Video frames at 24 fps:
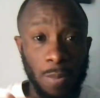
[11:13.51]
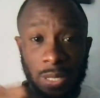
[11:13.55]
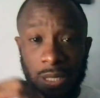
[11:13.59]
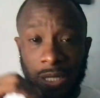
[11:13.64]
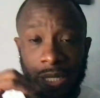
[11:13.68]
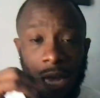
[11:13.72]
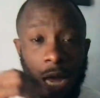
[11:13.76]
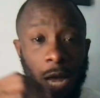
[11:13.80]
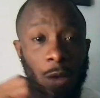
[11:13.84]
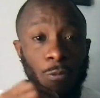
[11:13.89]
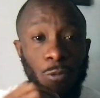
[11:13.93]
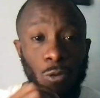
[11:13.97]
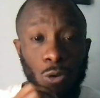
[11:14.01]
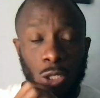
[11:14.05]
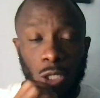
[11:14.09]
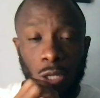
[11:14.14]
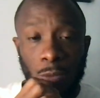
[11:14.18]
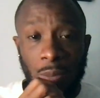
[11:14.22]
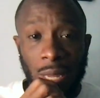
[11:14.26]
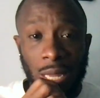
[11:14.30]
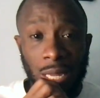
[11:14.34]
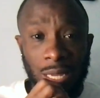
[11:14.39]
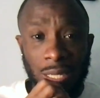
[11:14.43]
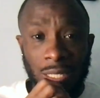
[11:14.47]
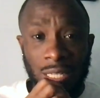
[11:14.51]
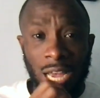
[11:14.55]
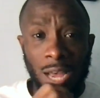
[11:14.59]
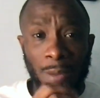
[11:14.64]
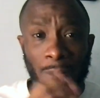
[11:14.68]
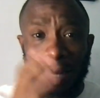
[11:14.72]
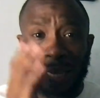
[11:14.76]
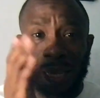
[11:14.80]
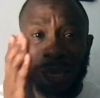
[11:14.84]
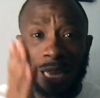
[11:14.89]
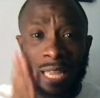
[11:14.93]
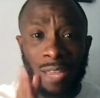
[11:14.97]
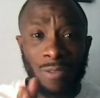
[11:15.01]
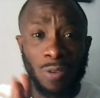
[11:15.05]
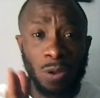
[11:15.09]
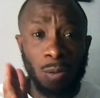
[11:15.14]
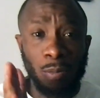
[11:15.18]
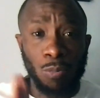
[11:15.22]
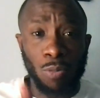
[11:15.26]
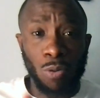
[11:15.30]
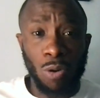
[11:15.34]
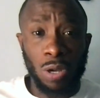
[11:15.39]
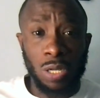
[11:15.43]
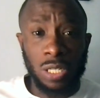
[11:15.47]
It's time for us to be at the top. It
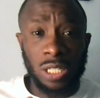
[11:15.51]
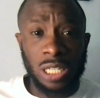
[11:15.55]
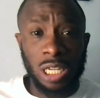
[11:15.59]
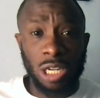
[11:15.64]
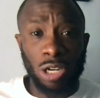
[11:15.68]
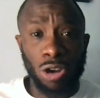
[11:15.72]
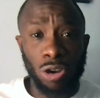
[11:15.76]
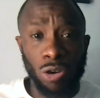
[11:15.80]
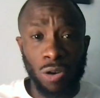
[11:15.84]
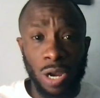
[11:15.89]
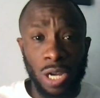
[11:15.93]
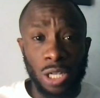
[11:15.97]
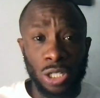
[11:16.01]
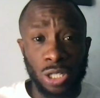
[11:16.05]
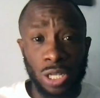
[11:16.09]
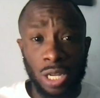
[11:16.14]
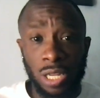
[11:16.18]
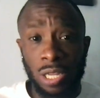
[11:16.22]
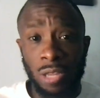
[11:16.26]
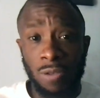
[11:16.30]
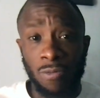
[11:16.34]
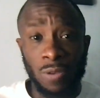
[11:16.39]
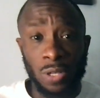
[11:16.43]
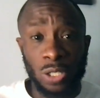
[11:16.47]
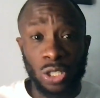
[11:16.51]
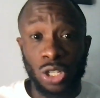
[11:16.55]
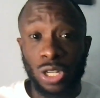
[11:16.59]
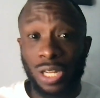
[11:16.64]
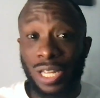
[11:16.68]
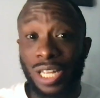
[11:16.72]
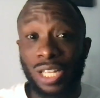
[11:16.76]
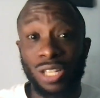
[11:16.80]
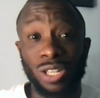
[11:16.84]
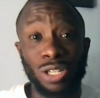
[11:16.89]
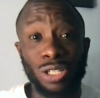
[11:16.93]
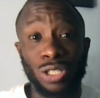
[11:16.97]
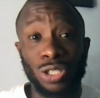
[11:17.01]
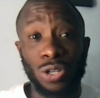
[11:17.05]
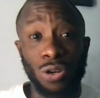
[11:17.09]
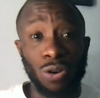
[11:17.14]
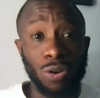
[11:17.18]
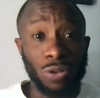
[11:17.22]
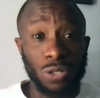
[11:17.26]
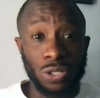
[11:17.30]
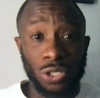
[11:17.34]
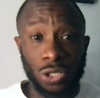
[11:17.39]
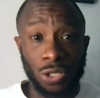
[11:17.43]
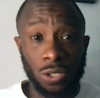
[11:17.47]
even brought segregation and division in the
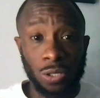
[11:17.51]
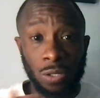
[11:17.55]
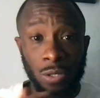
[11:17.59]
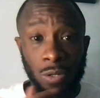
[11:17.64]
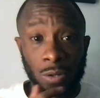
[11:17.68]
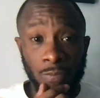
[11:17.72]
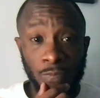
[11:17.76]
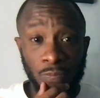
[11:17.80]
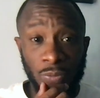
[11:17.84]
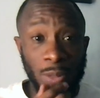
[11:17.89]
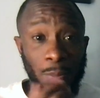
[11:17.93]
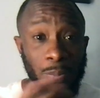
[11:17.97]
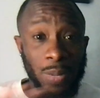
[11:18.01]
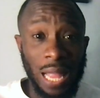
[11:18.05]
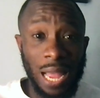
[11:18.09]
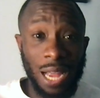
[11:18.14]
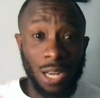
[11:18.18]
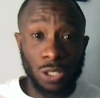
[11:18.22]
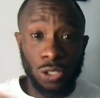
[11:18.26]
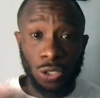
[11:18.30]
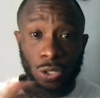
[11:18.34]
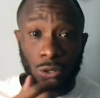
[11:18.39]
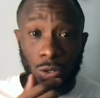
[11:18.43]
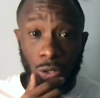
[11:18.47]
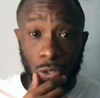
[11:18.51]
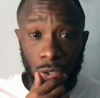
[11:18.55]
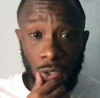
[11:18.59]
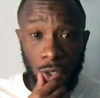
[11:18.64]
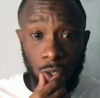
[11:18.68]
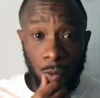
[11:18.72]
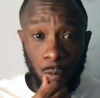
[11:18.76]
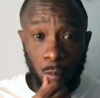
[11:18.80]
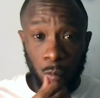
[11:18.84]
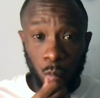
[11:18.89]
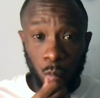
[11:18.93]
church, the black church.